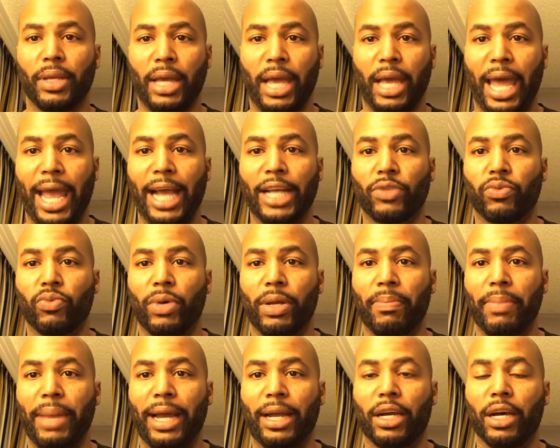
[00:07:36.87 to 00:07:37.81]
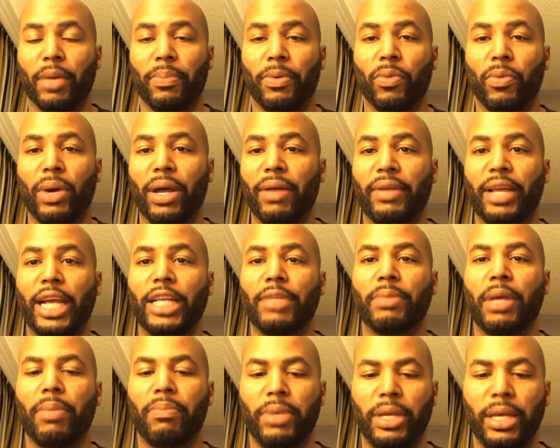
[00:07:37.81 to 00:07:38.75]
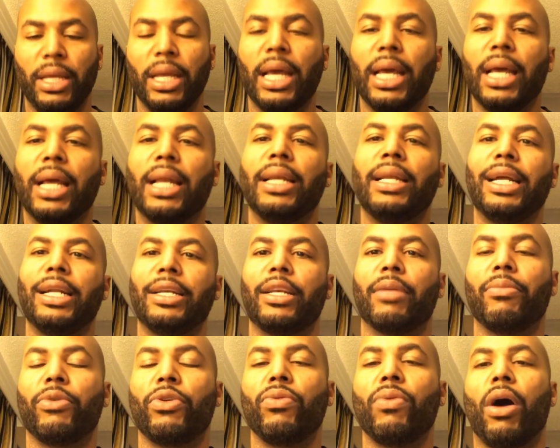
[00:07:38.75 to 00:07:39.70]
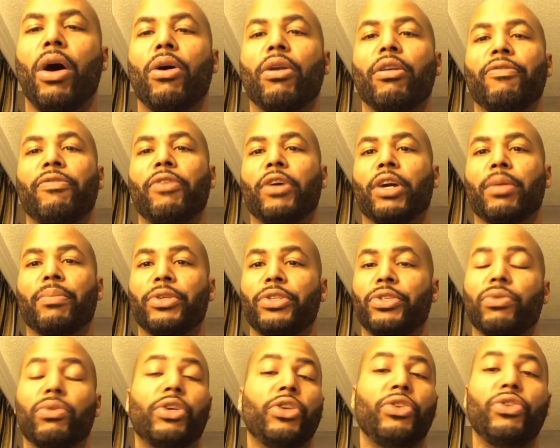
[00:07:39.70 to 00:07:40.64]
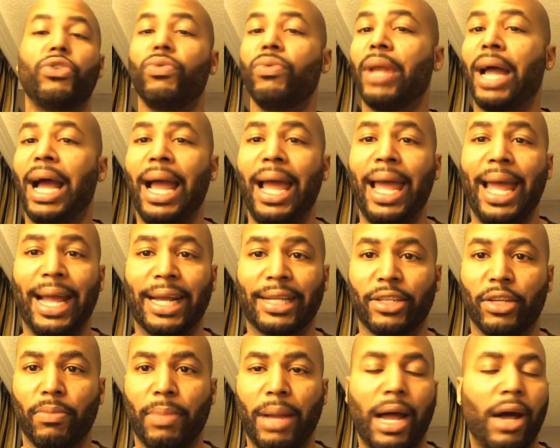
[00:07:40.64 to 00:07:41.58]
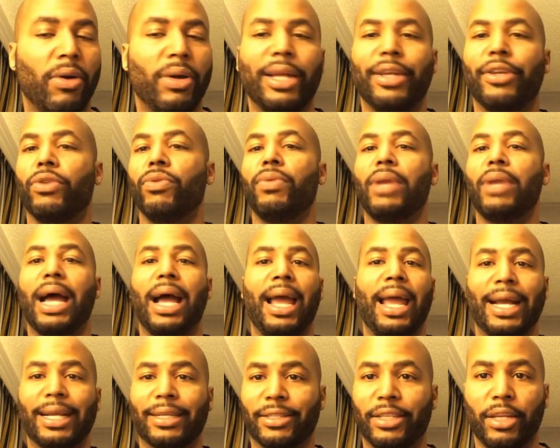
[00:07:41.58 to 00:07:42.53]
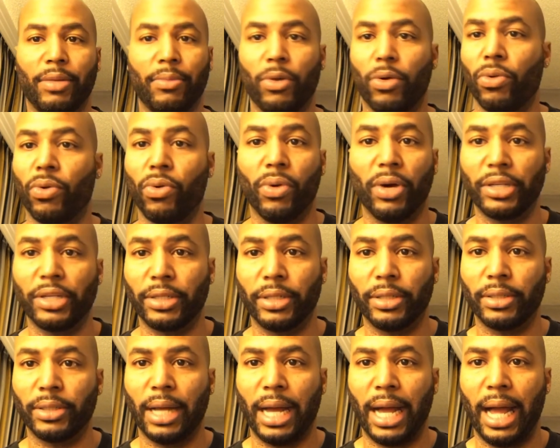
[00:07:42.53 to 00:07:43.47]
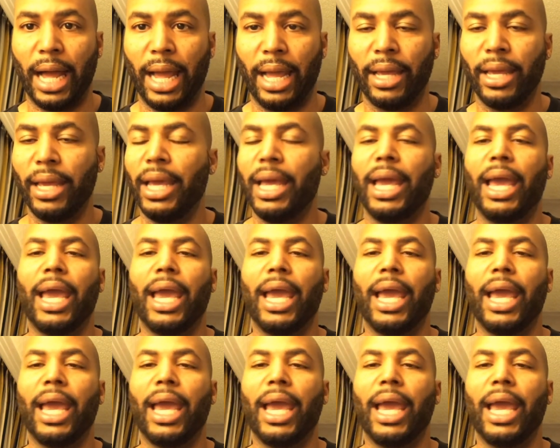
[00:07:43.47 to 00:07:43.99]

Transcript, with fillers: has went back up or whatever the case may be, let them do all the fucking pursuing. Do not ask them out and do not ask them no questions. All right.